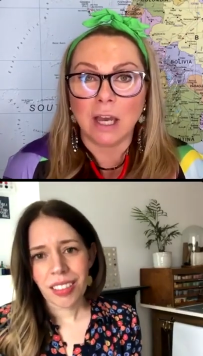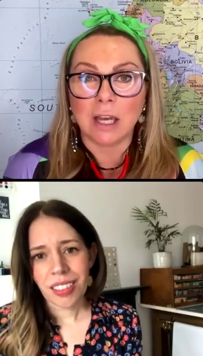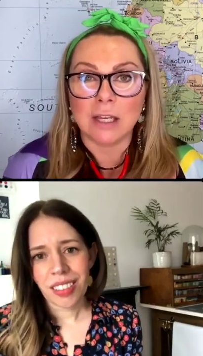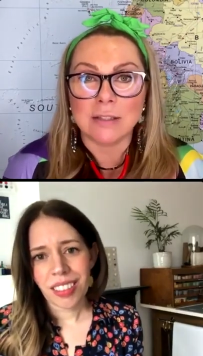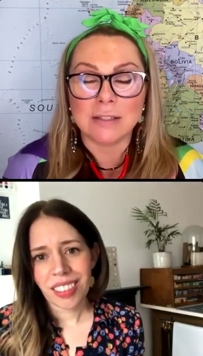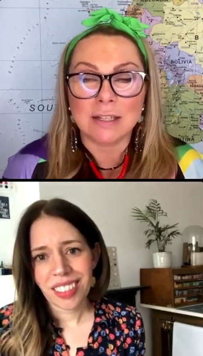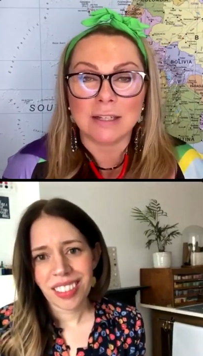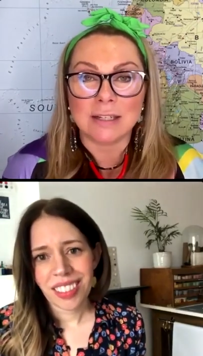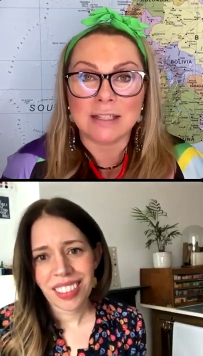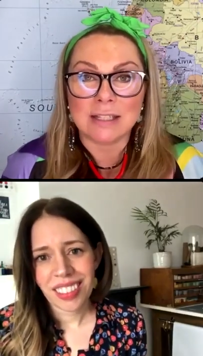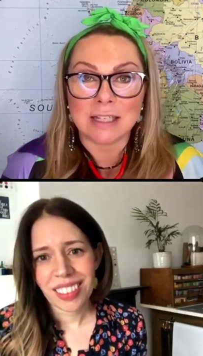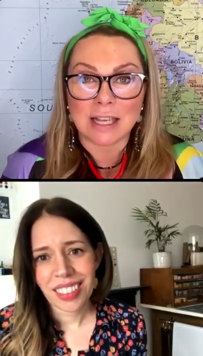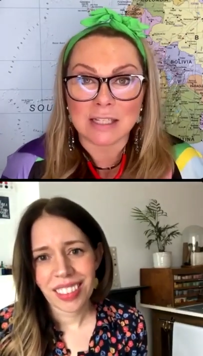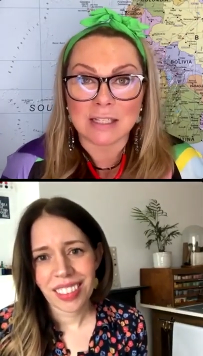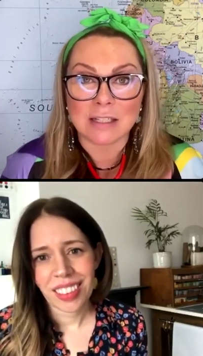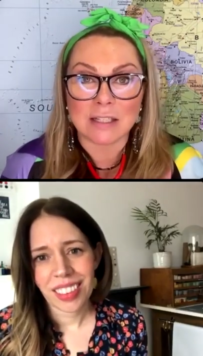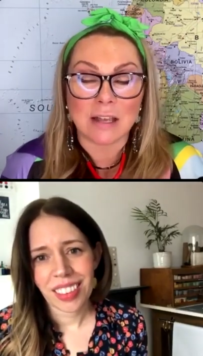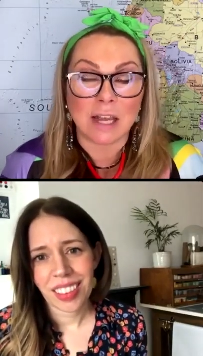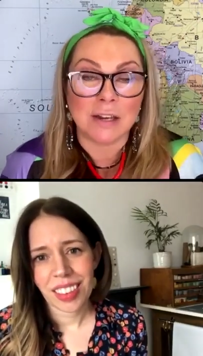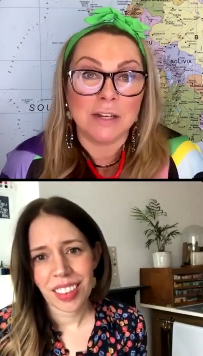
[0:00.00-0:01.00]
Speaker 1: a
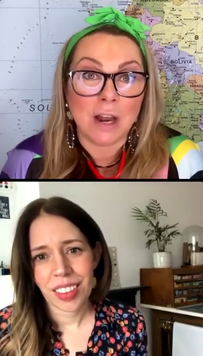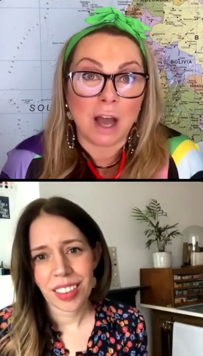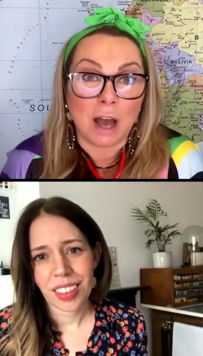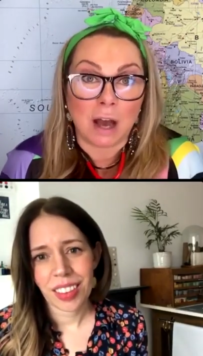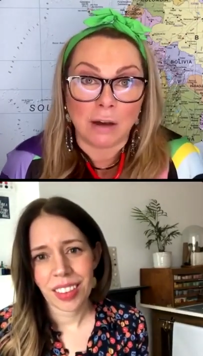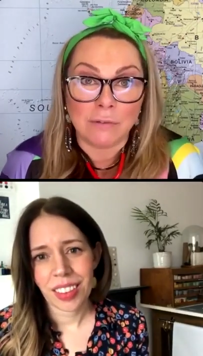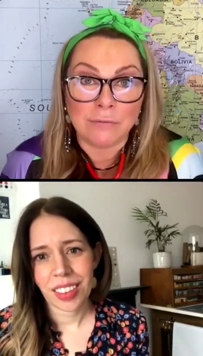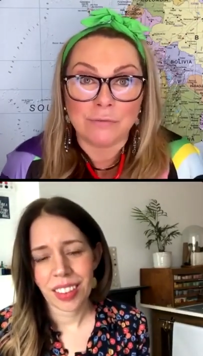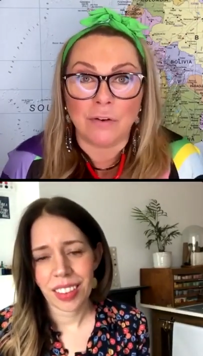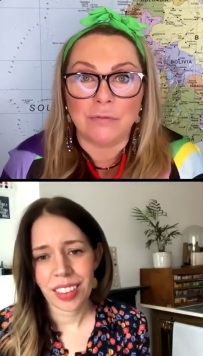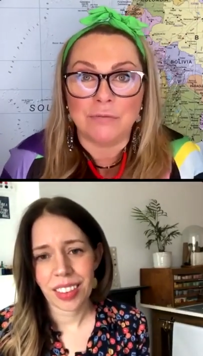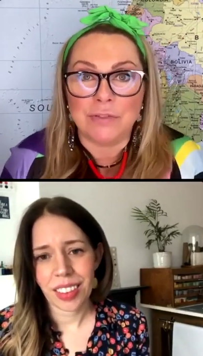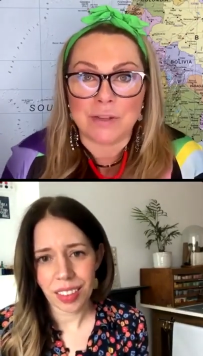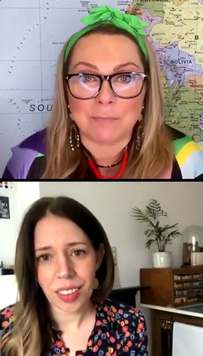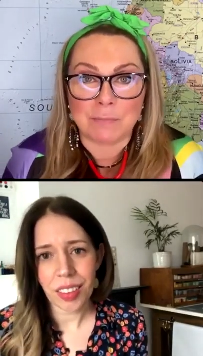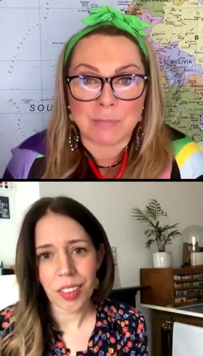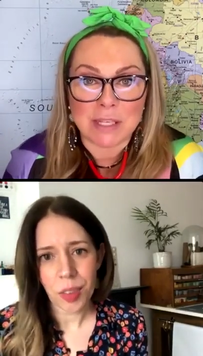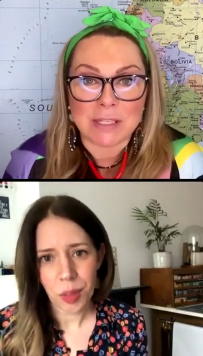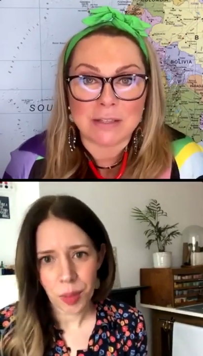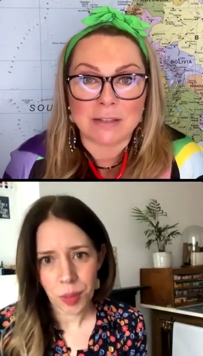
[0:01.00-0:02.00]
success enough of the
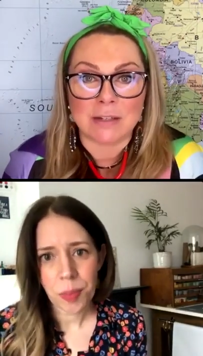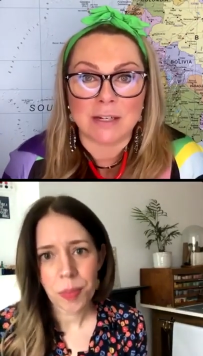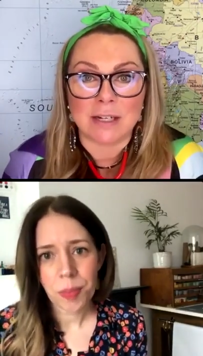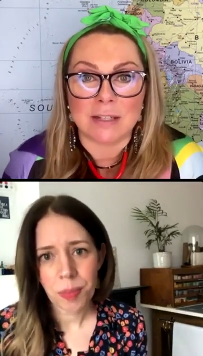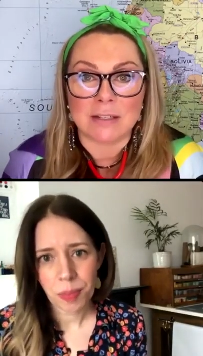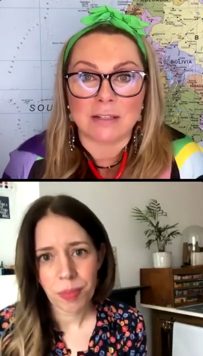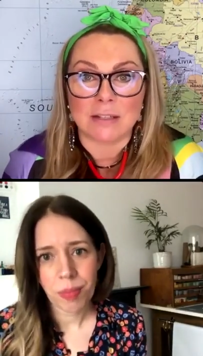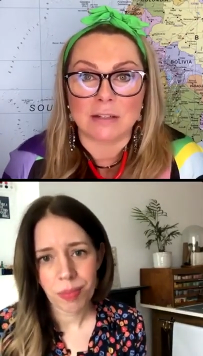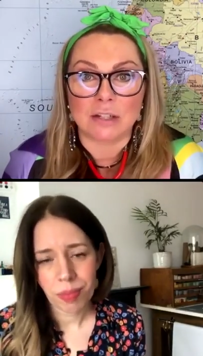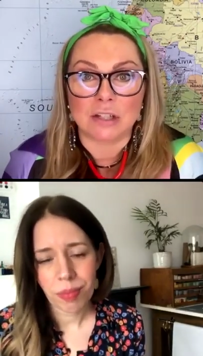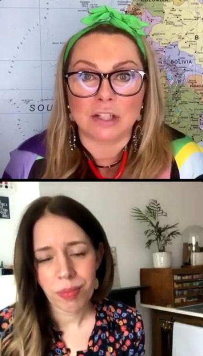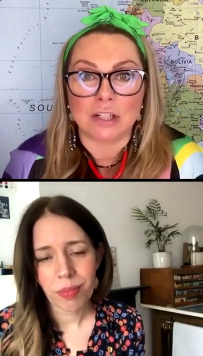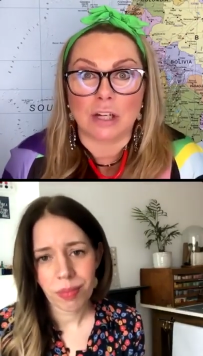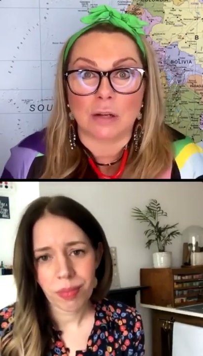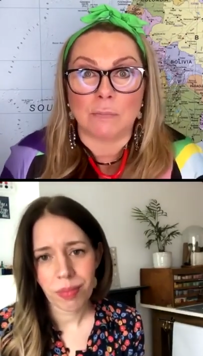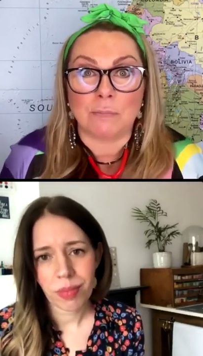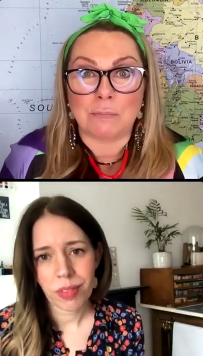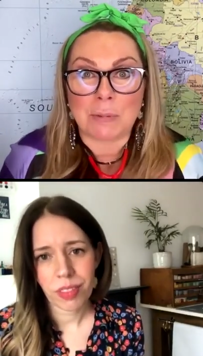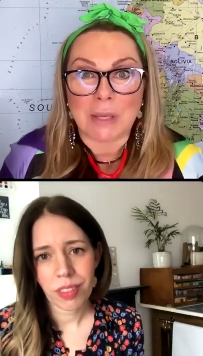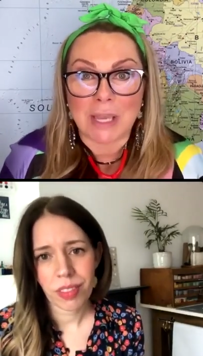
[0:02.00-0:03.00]
mm-hmm. business
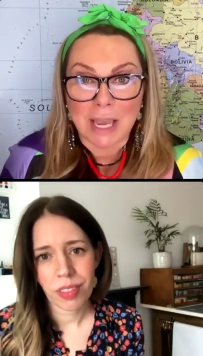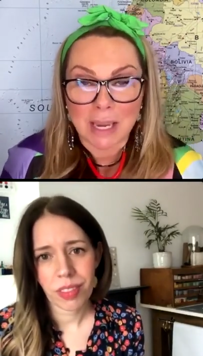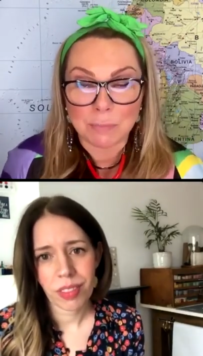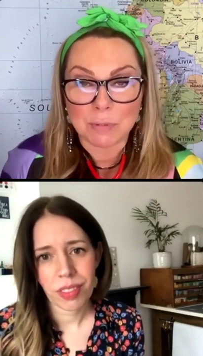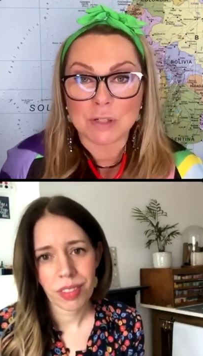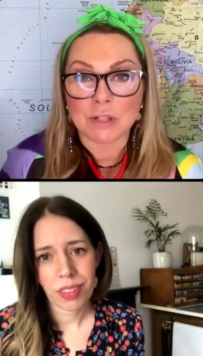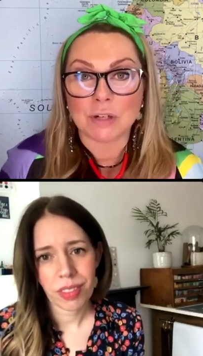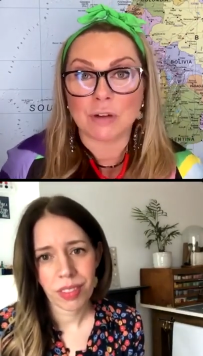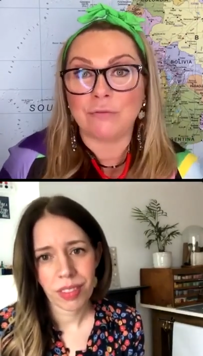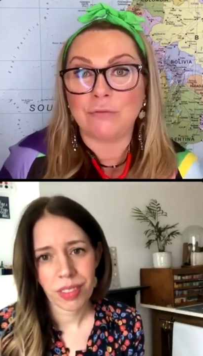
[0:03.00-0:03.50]
to be able to